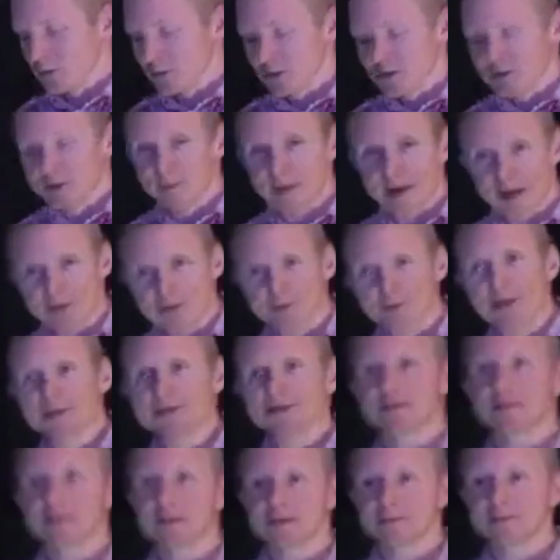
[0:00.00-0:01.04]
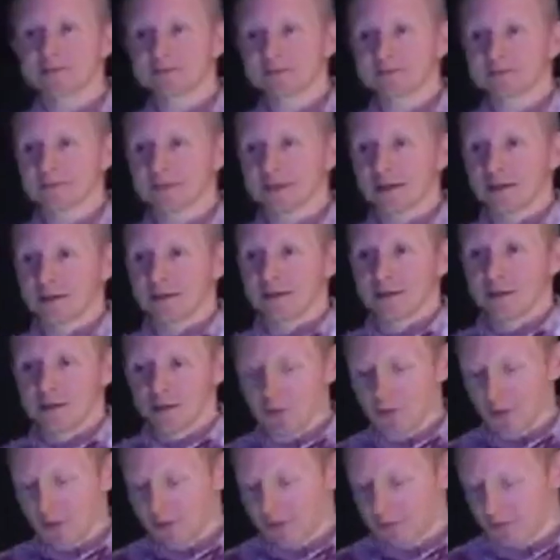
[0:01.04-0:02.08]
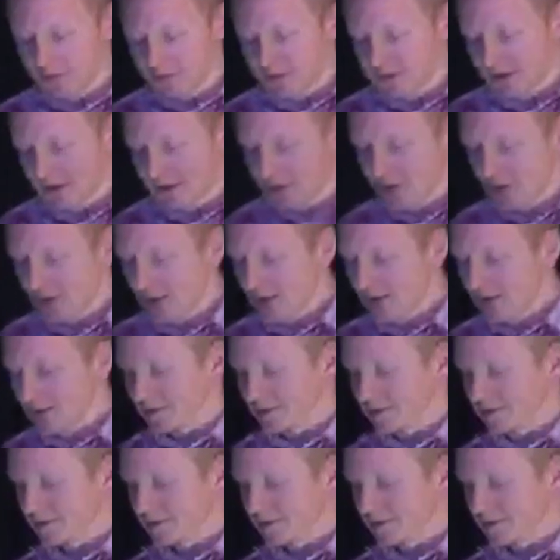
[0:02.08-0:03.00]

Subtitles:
spouse messes up, you offer a second chance.